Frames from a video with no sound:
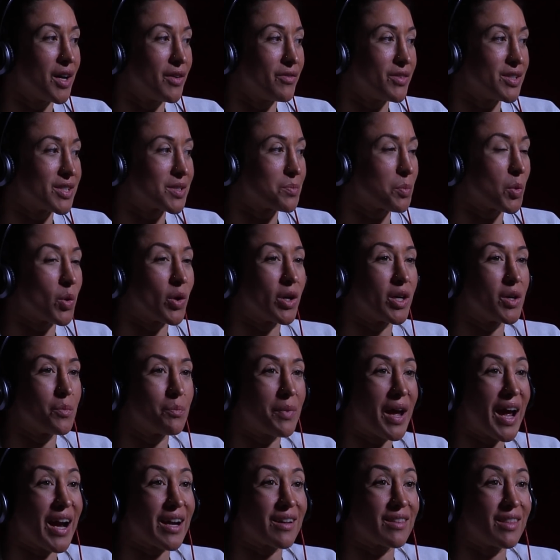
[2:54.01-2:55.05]
of the sport
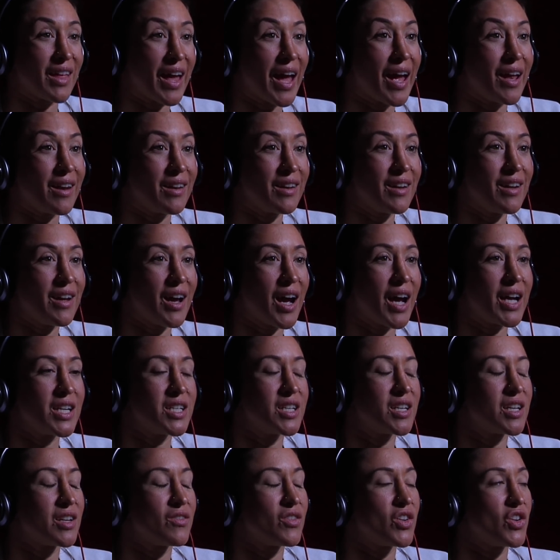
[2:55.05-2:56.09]
back then. I
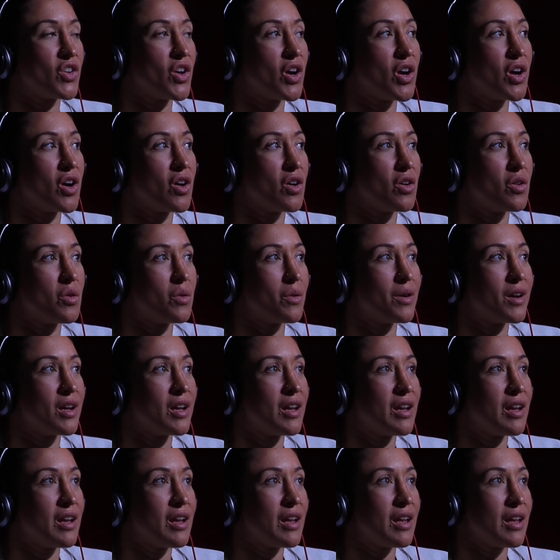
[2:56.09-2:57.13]
didn't even know
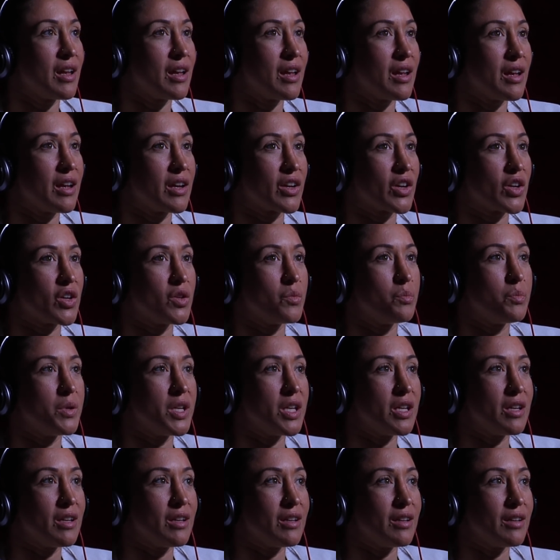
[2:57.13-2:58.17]
it could
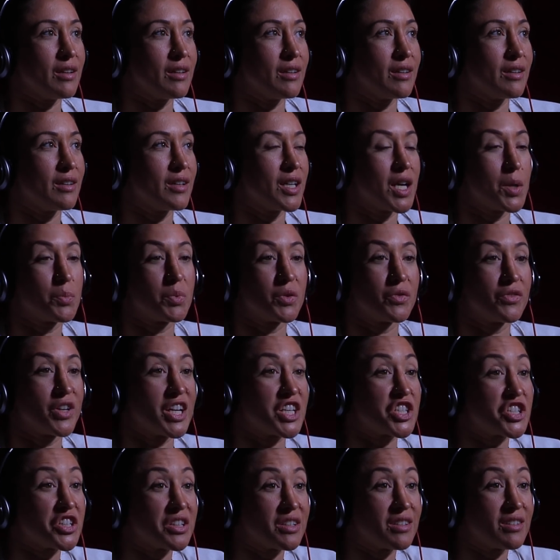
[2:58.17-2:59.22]
be a
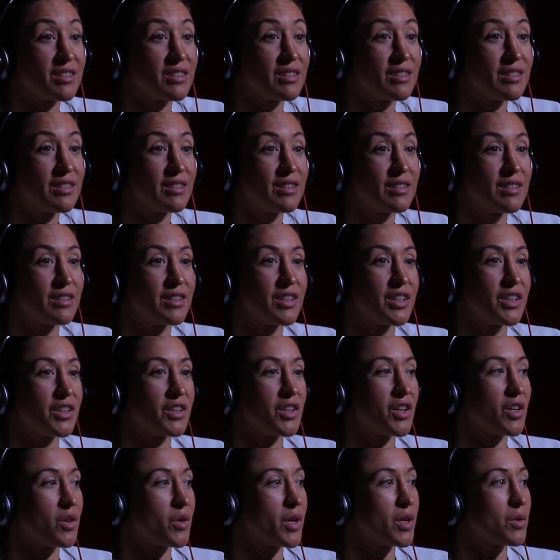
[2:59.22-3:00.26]
profession.
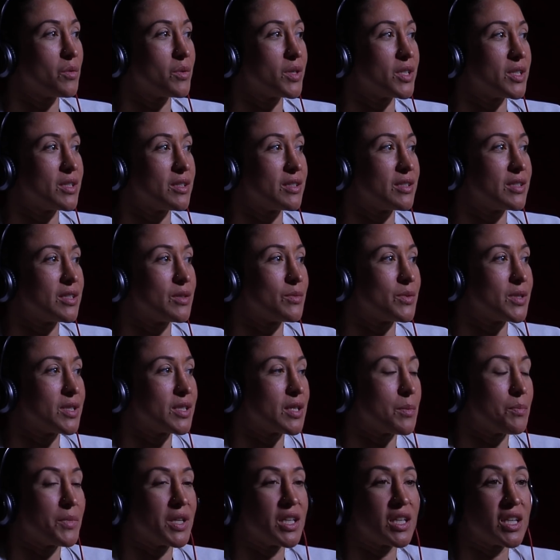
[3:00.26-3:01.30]
It was
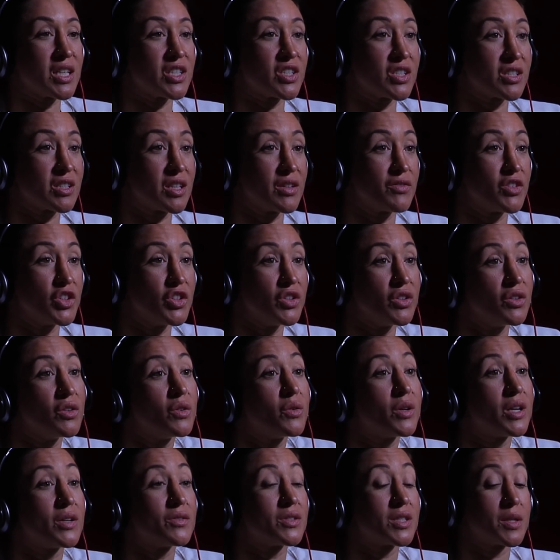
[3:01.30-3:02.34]
something I just loved to
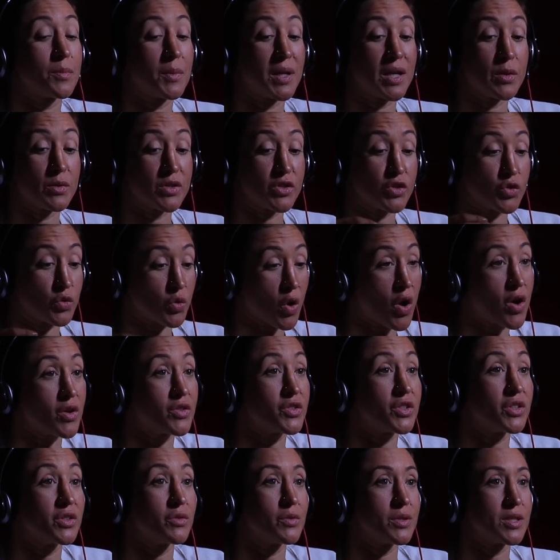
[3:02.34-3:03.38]
do, and it was something I was drawn
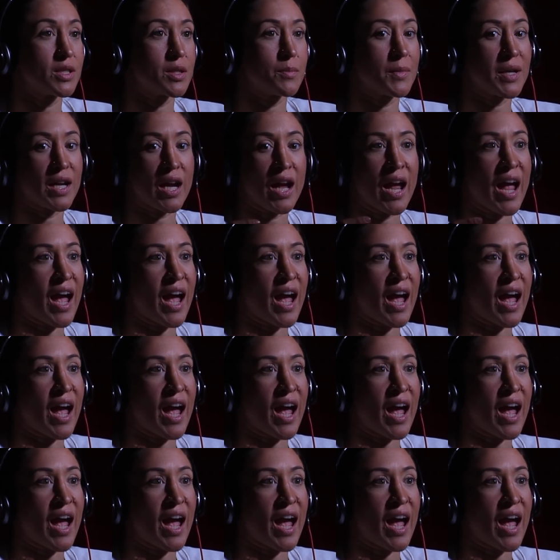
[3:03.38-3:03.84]
to and something I